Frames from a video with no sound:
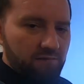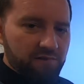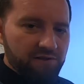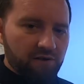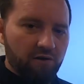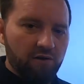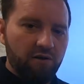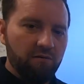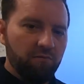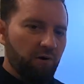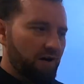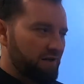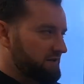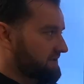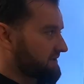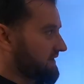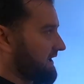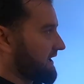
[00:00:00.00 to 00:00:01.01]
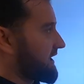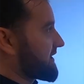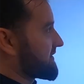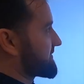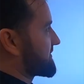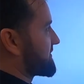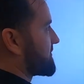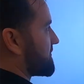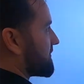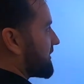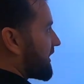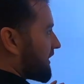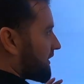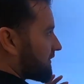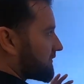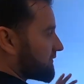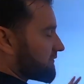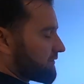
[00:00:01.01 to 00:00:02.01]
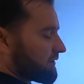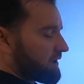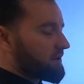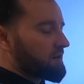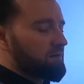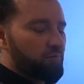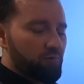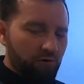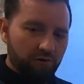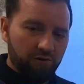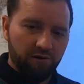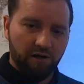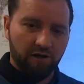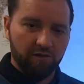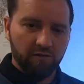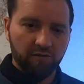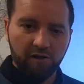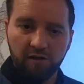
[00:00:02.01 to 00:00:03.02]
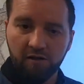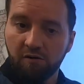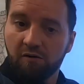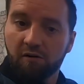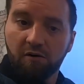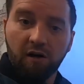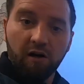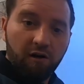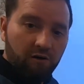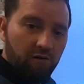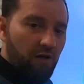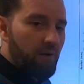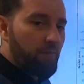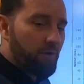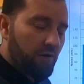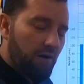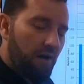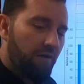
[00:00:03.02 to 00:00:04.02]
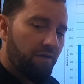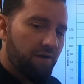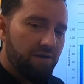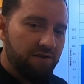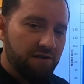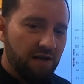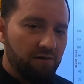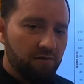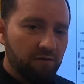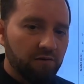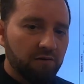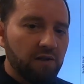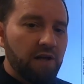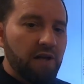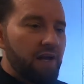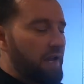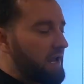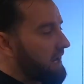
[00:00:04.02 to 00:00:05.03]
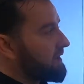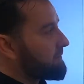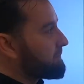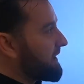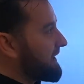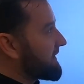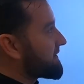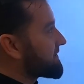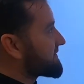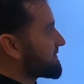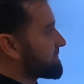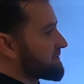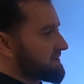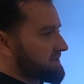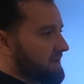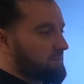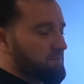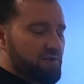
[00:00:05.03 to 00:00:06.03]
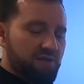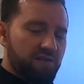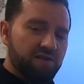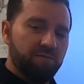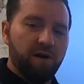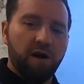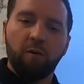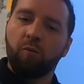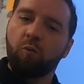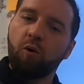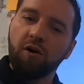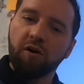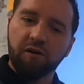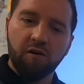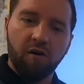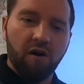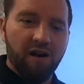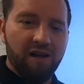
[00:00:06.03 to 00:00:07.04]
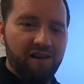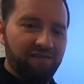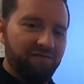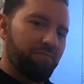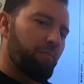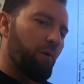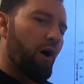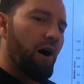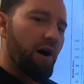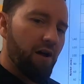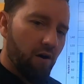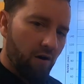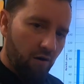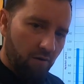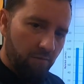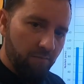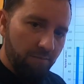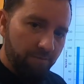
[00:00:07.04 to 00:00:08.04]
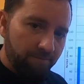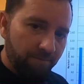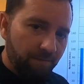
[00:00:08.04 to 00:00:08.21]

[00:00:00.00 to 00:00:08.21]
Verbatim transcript: So you might just get asked to look at the broad, uh, look at your climate graph in general and make some assumptions about what kind of biome